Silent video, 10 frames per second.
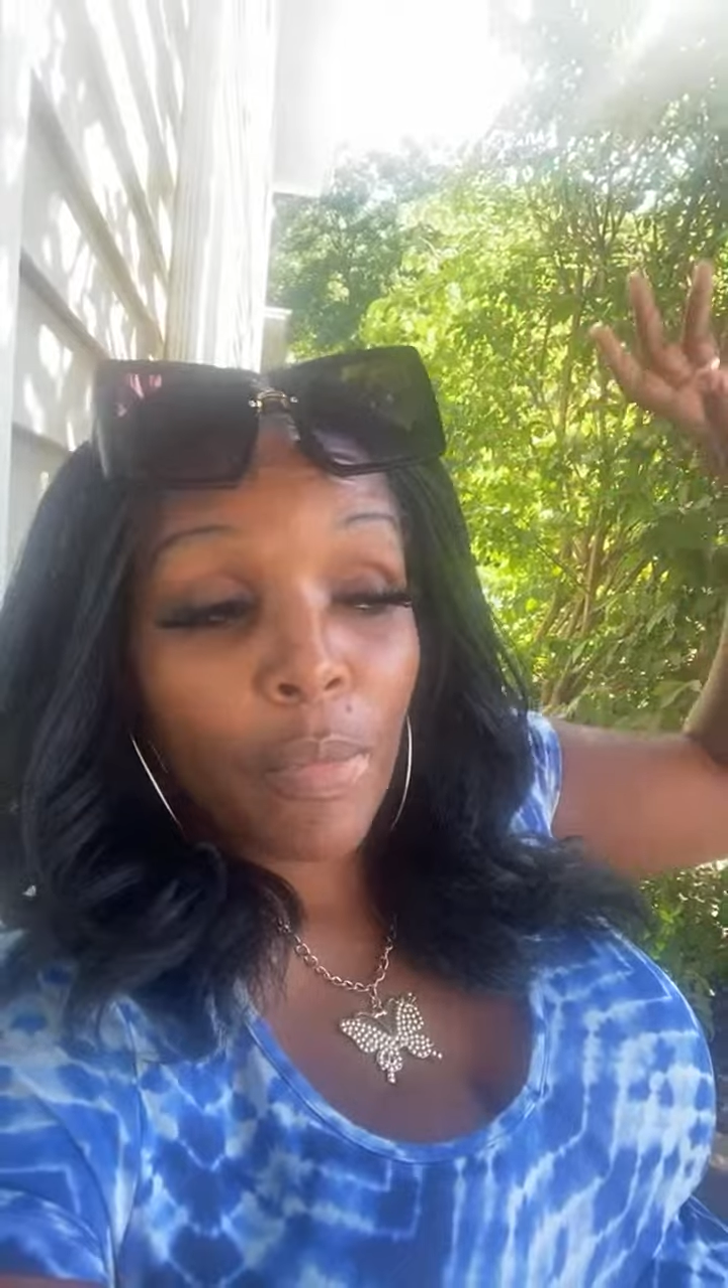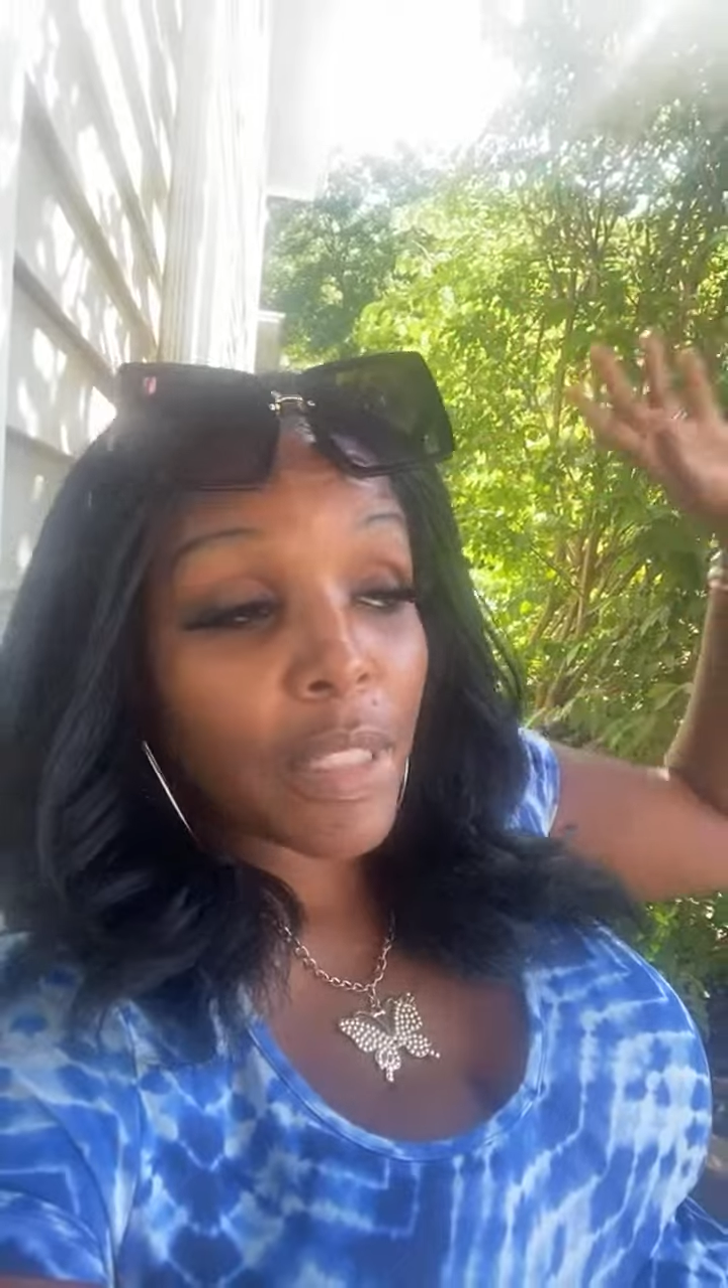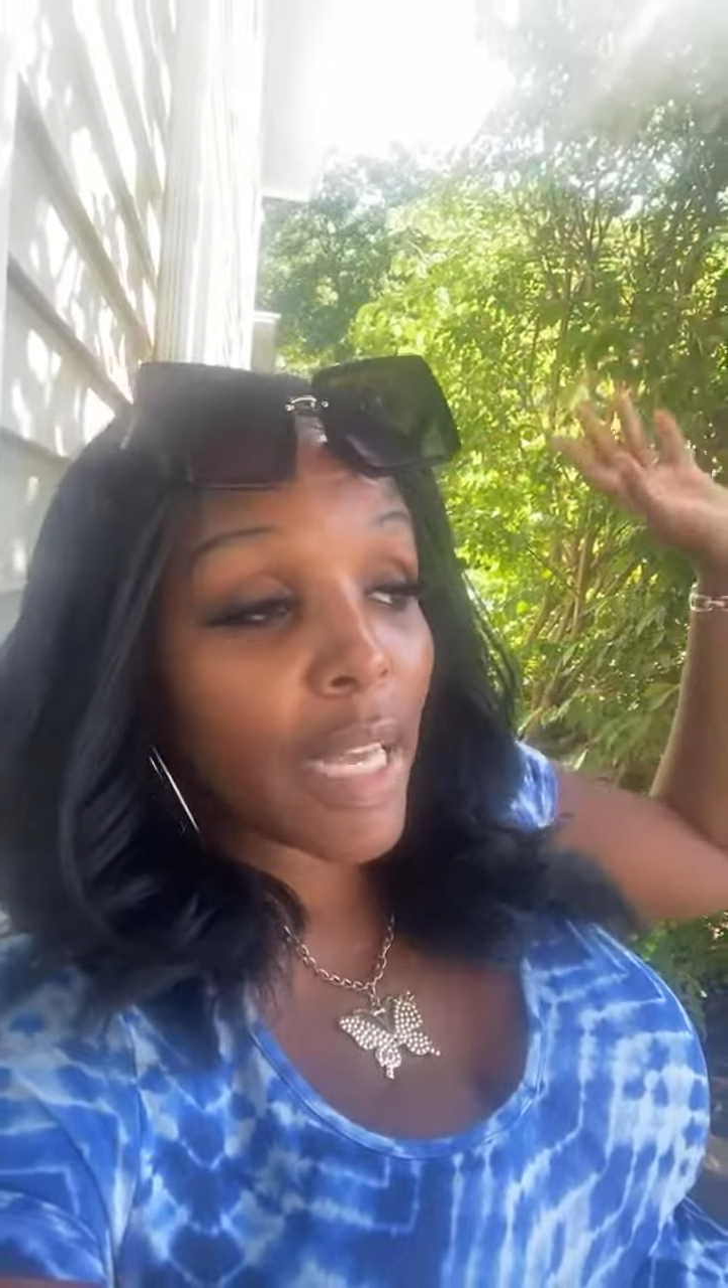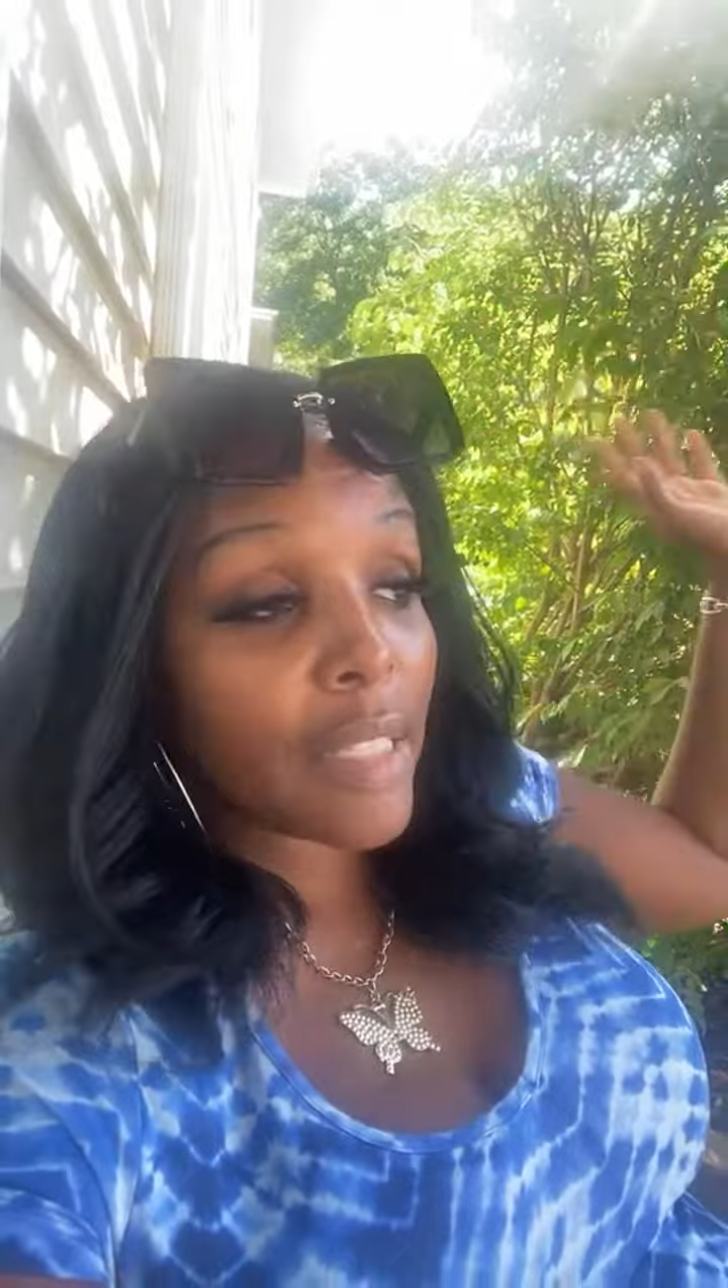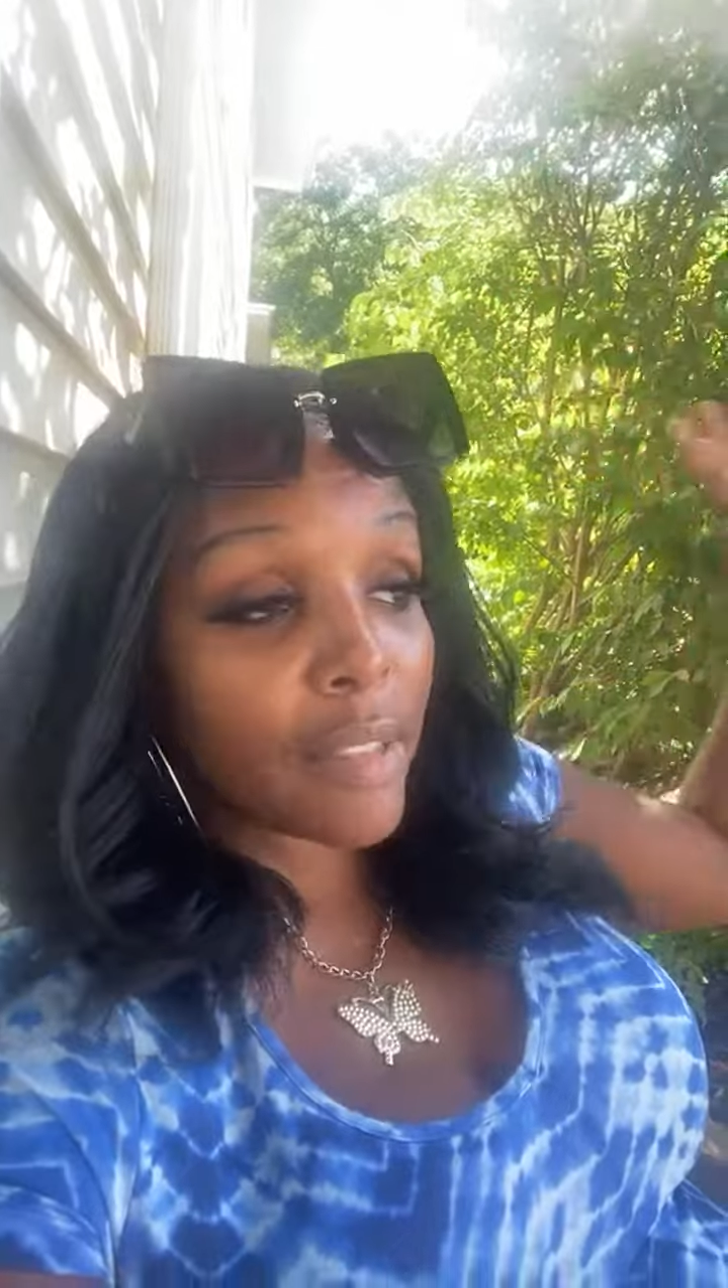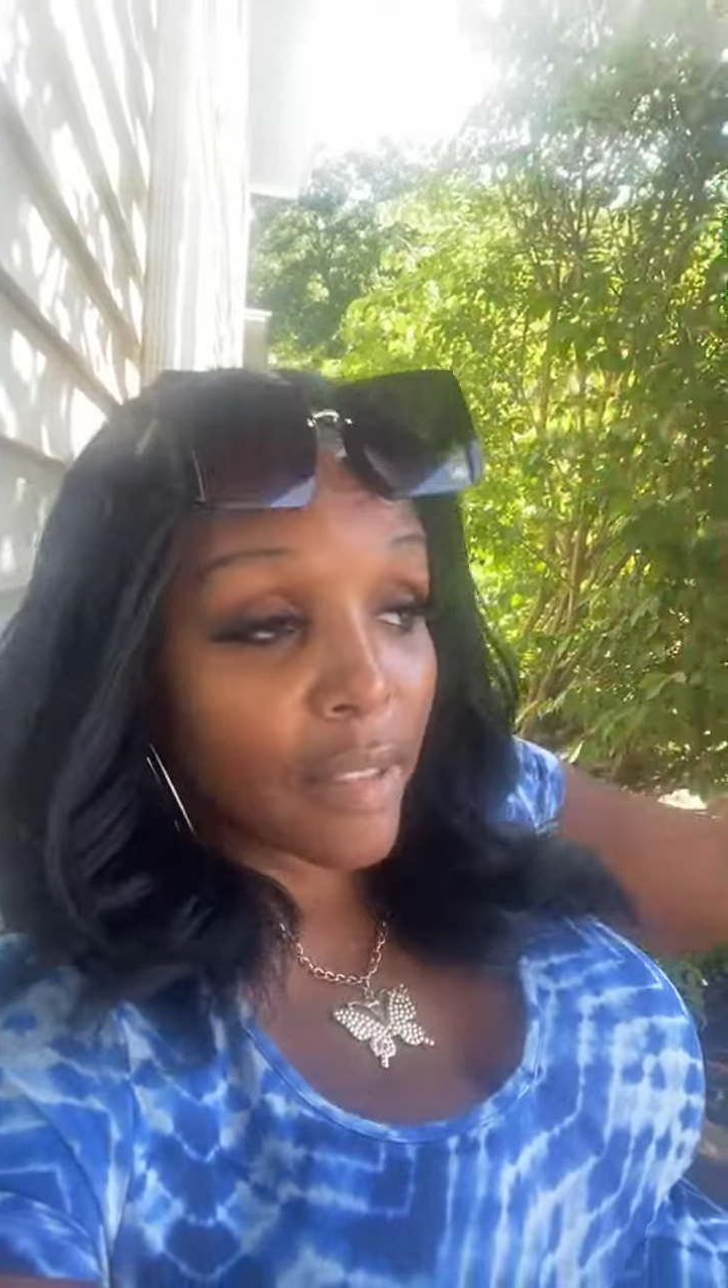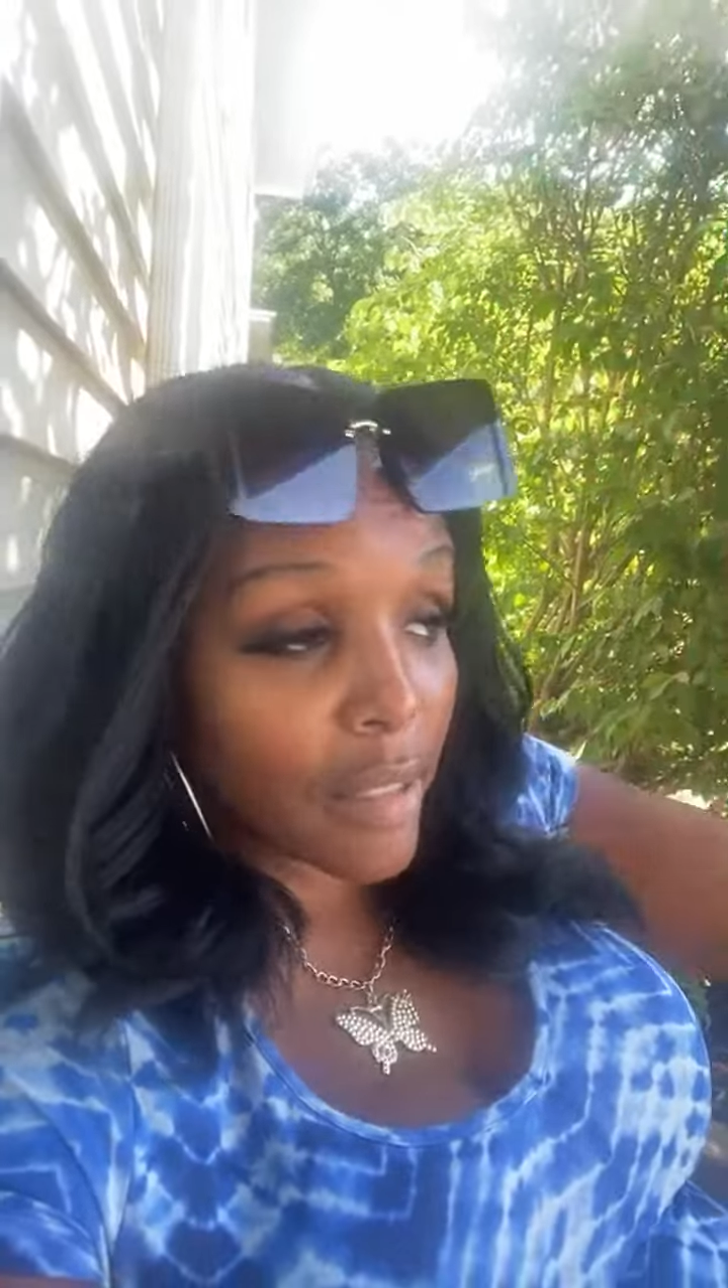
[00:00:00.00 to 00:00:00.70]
besides the